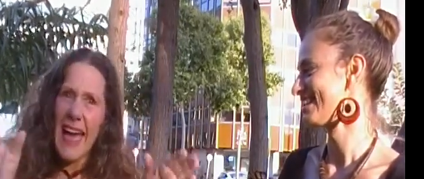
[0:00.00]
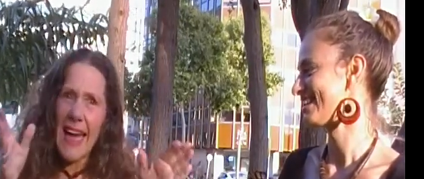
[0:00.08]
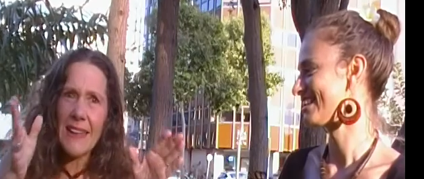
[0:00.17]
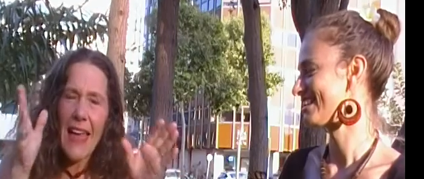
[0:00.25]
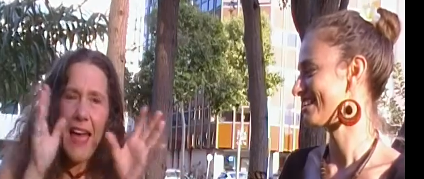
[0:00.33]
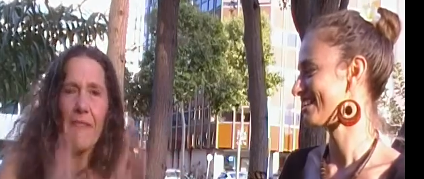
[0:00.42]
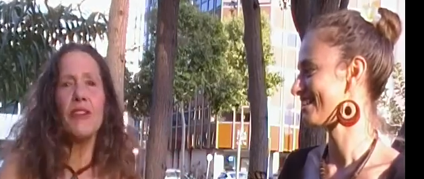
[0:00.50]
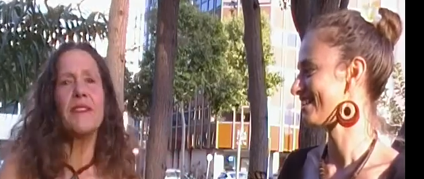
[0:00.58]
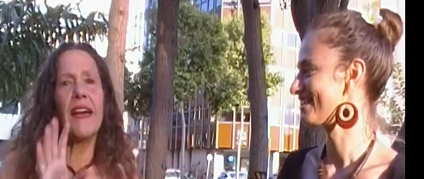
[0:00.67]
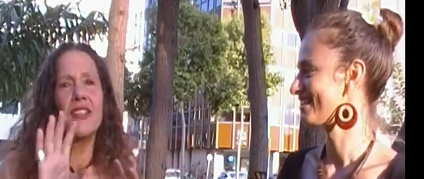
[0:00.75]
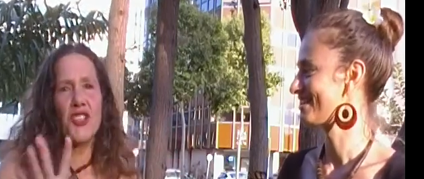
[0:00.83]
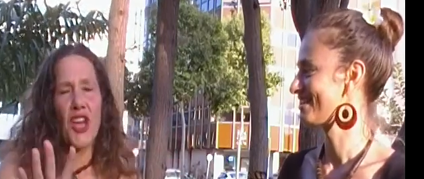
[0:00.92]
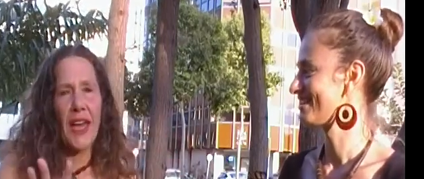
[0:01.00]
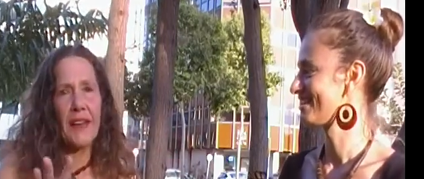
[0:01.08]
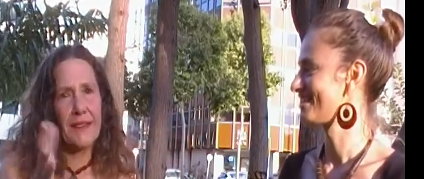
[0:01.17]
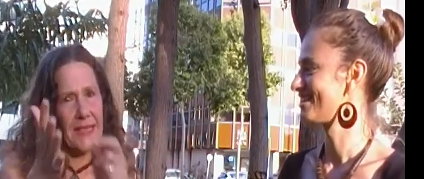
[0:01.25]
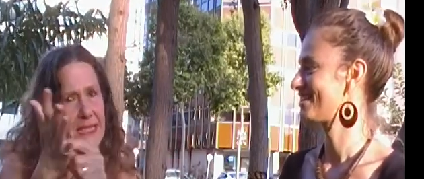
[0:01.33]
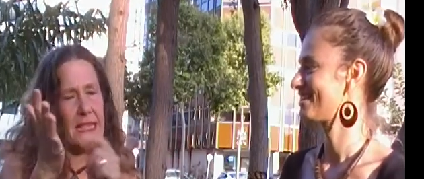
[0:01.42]
Speaker 1: and every day check
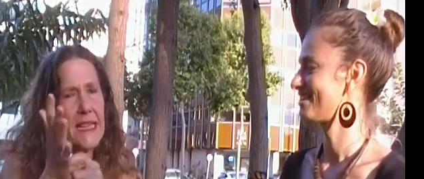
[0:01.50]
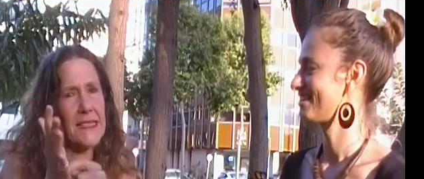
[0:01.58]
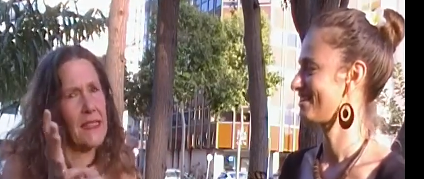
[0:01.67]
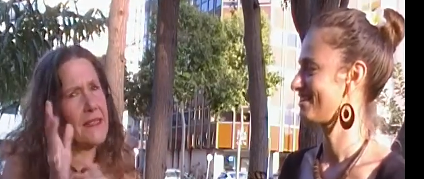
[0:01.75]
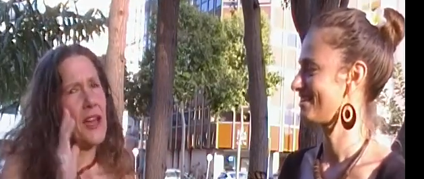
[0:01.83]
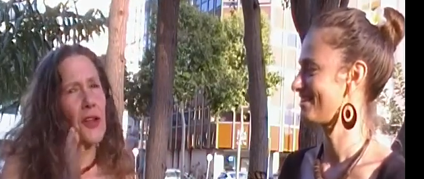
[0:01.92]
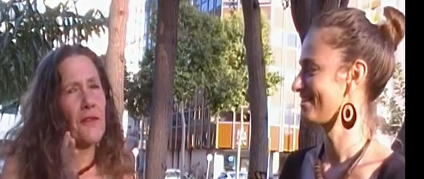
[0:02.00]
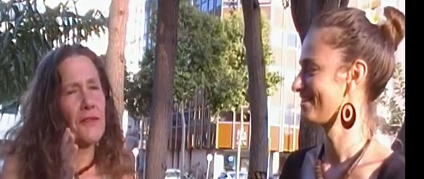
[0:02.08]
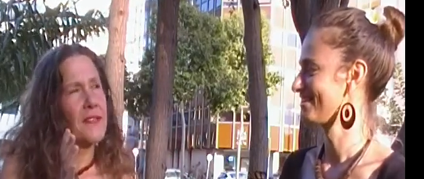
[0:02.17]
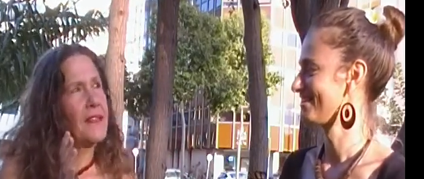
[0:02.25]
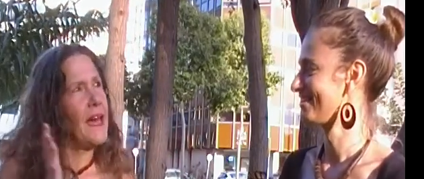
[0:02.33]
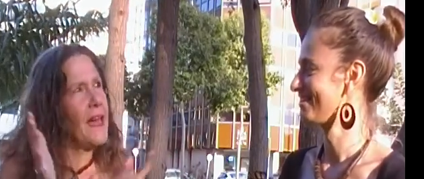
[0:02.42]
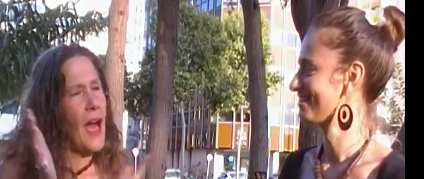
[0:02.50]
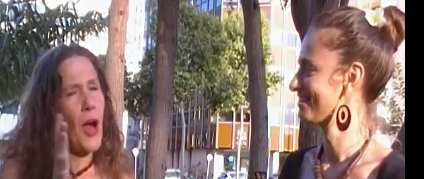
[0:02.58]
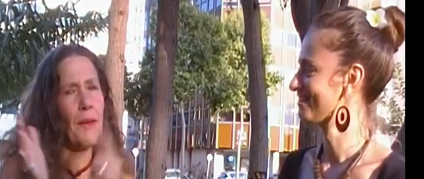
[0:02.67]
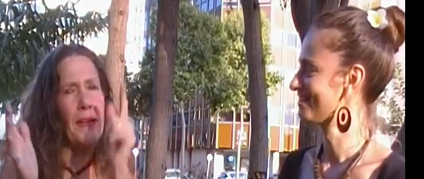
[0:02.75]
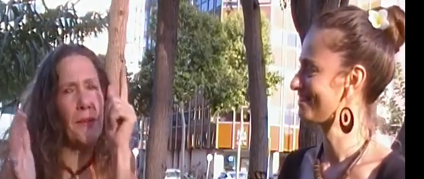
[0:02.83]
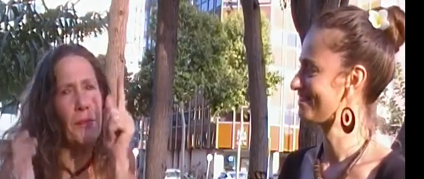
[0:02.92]
this list in the end of the day.
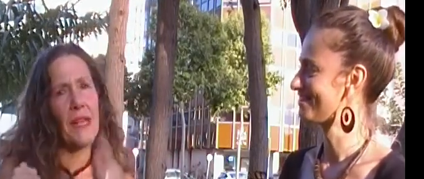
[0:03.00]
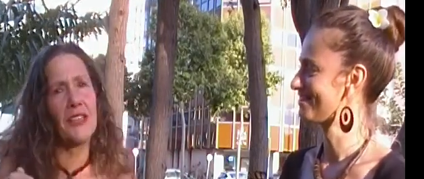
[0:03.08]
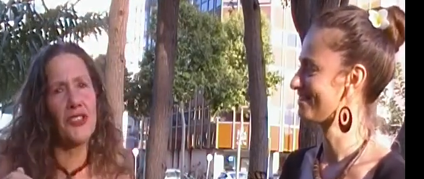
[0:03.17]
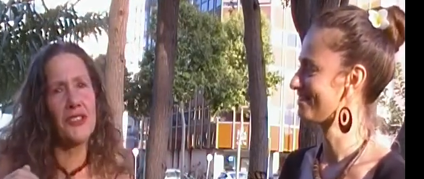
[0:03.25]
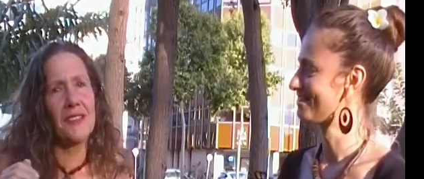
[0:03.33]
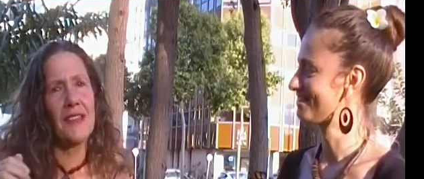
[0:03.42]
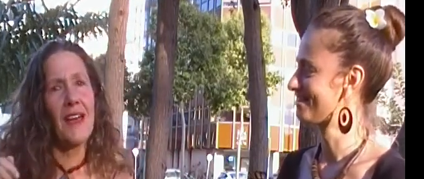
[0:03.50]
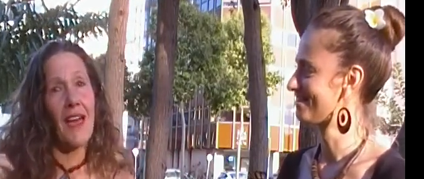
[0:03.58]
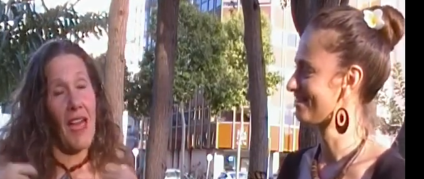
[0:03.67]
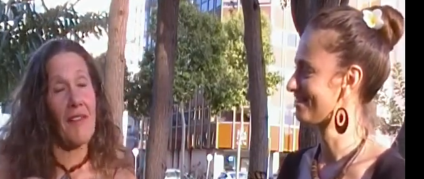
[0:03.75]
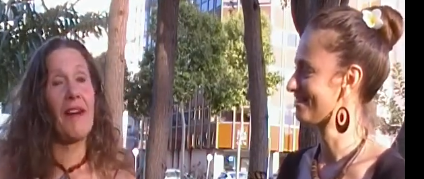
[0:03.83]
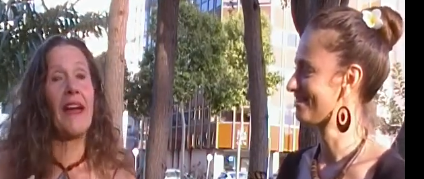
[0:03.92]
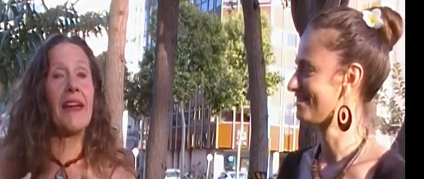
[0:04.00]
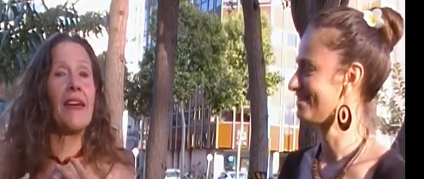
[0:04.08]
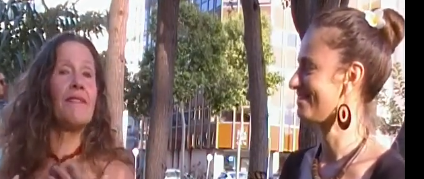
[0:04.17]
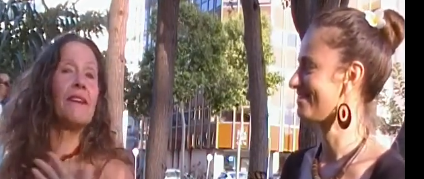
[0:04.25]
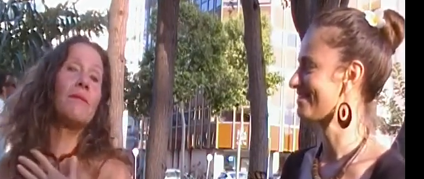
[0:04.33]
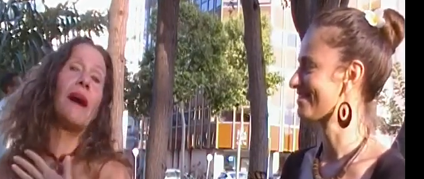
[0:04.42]
How many pleasures have I
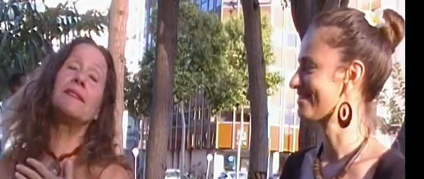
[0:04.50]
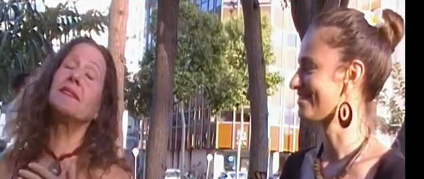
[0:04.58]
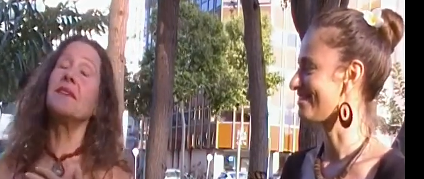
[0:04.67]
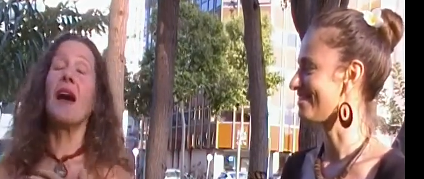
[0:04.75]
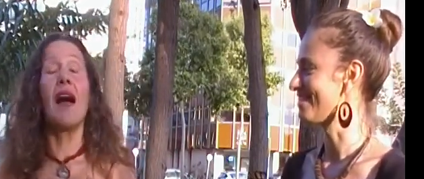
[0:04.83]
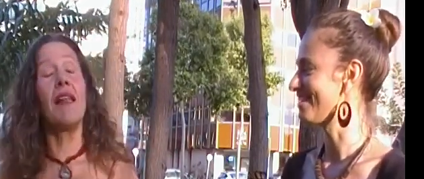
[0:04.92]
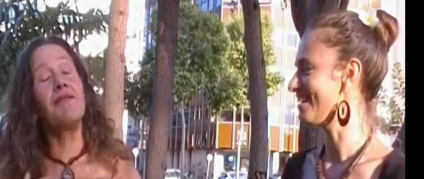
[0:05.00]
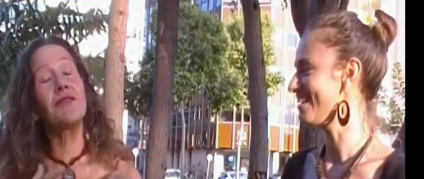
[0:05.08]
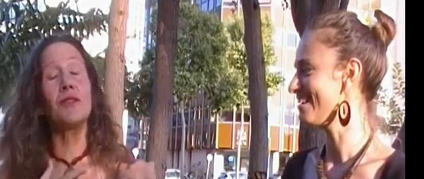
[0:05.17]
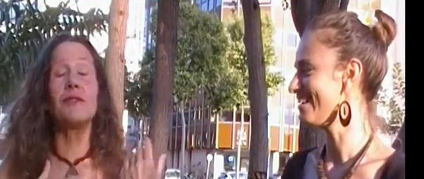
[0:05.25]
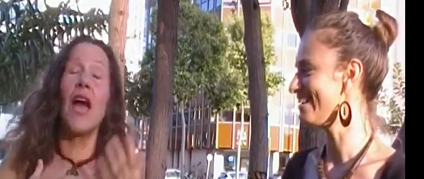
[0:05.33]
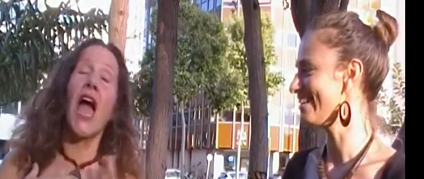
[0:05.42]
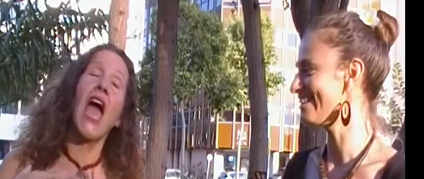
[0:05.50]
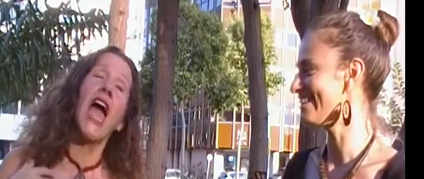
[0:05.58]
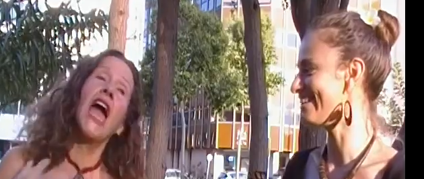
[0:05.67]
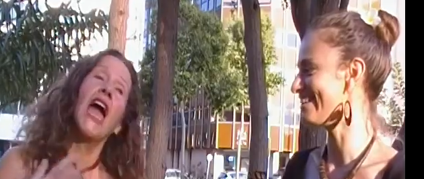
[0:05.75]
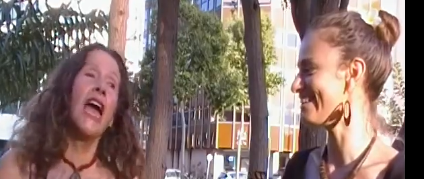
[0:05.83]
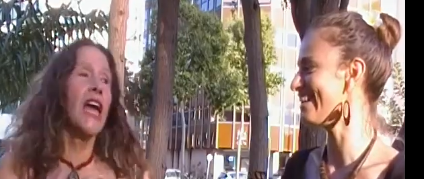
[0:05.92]
given myself
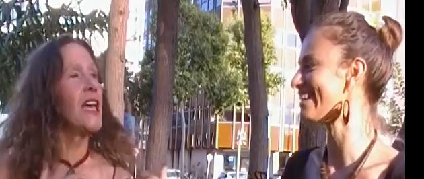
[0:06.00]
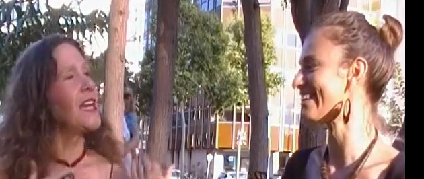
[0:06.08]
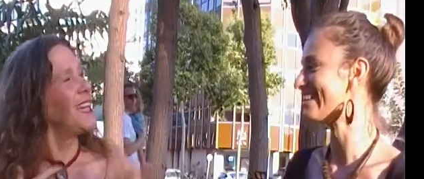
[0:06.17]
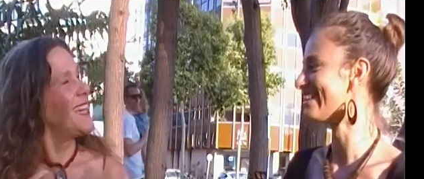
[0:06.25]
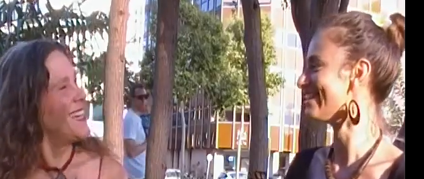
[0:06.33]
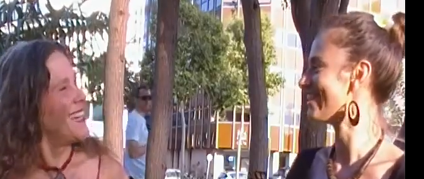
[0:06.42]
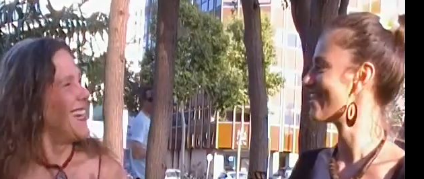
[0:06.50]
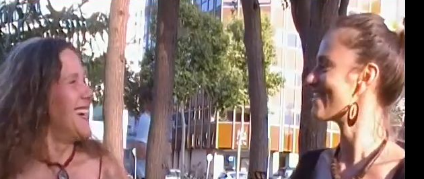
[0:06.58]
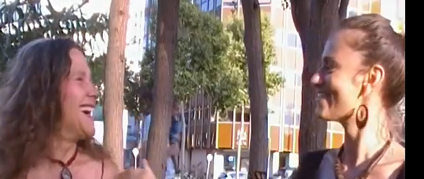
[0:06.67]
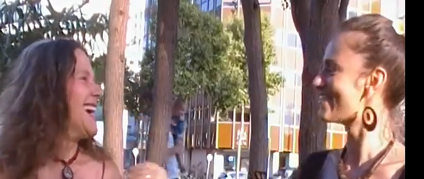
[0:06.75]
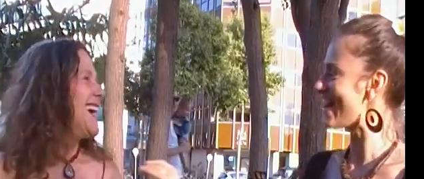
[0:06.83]
ah! today?